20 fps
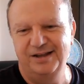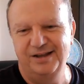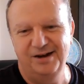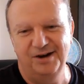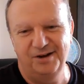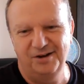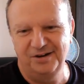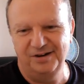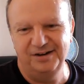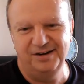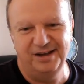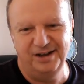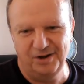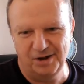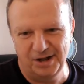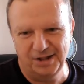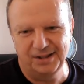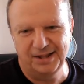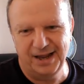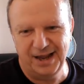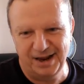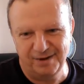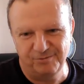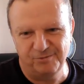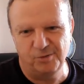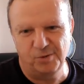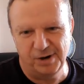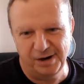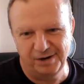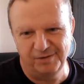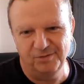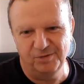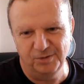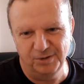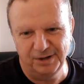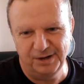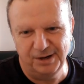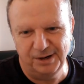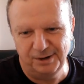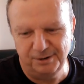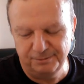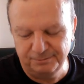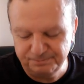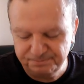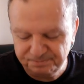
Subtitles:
you know, and all that forever, you know.